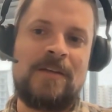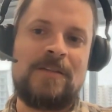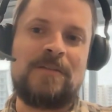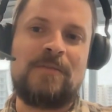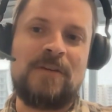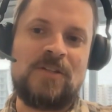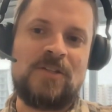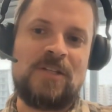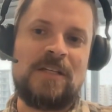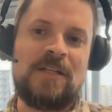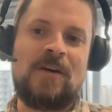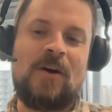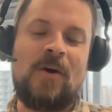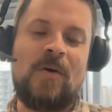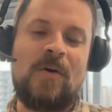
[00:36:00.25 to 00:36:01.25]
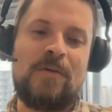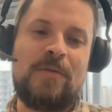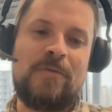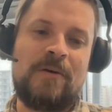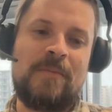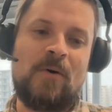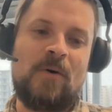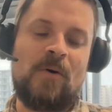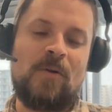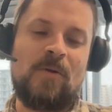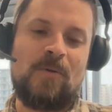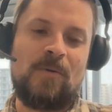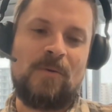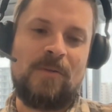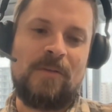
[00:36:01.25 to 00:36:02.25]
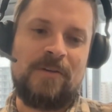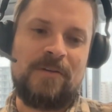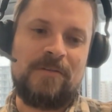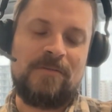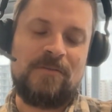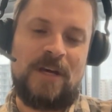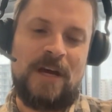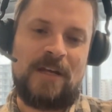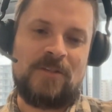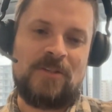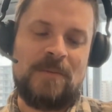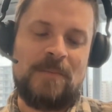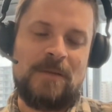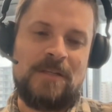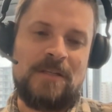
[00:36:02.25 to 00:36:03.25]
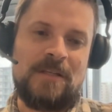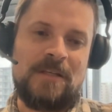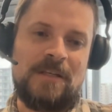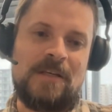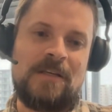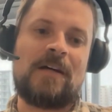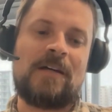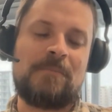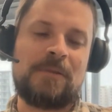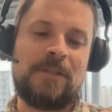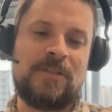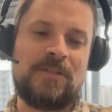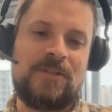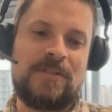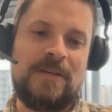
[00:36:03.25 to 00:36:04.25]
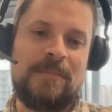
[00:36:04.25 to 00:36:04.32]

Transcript: DaVinci 003 model, or the Chat GPT completions